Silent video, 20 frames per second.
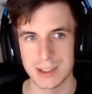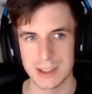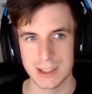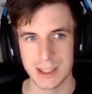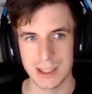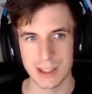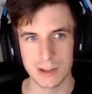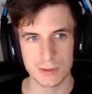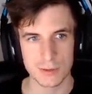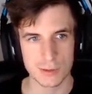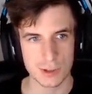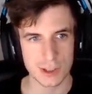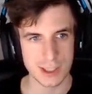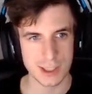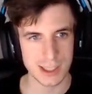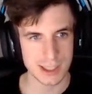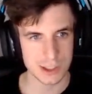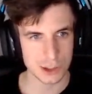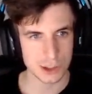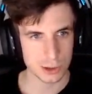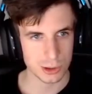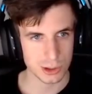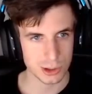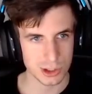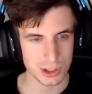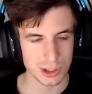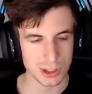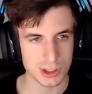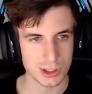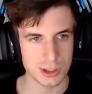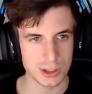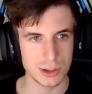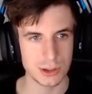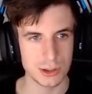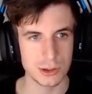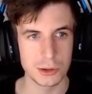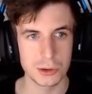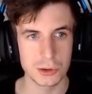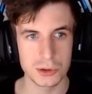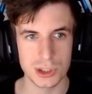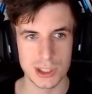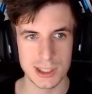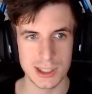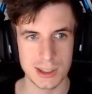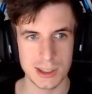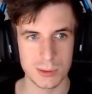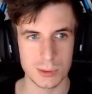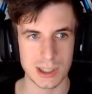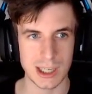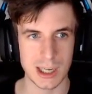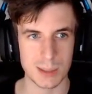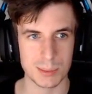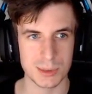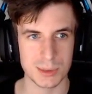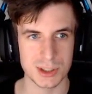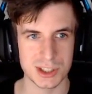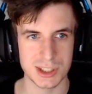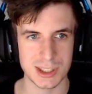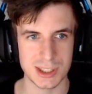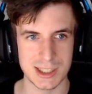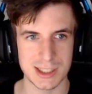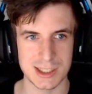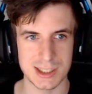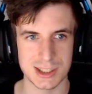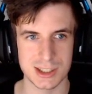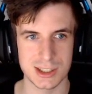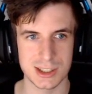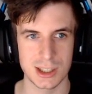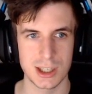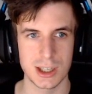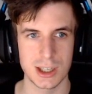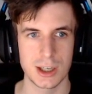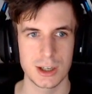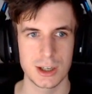Now, for the next choices, usually what happens is